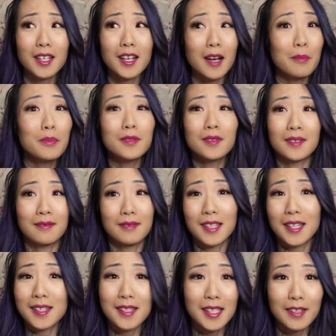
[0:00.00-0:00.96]
the couple
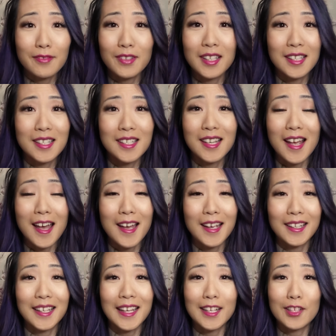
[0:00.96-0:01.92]
doesn't even
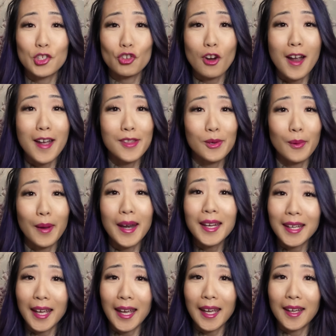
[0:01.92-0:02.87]
get to try the
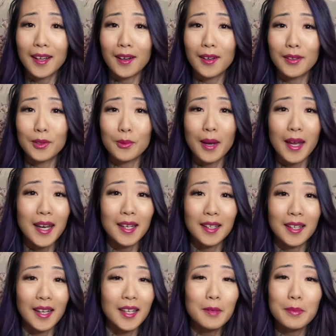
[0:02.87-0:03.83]
wedding cake on the
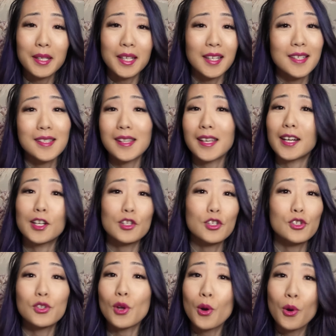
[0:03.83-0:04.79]
wedding night because they are
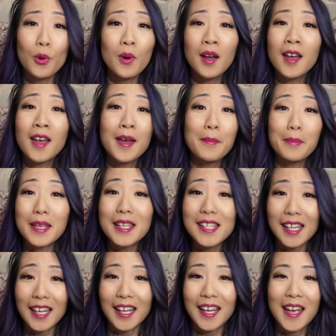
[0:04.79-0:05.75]
so
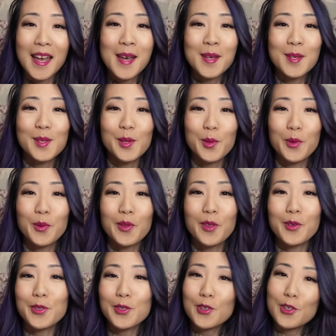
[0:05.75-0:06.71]
busy. So
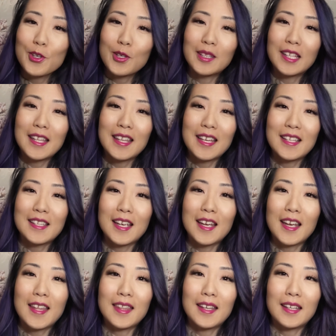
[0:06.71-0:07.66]
those are certainly things
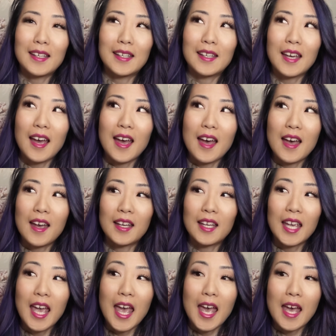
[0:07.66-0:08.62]
that I think
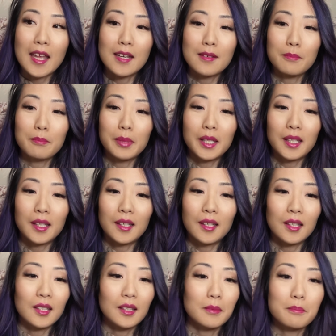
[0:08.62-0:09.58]
can
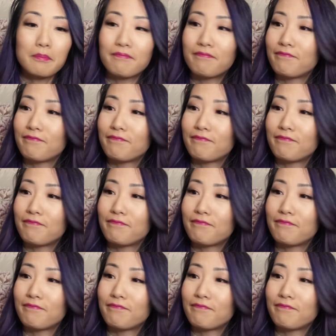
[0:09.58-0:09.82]
be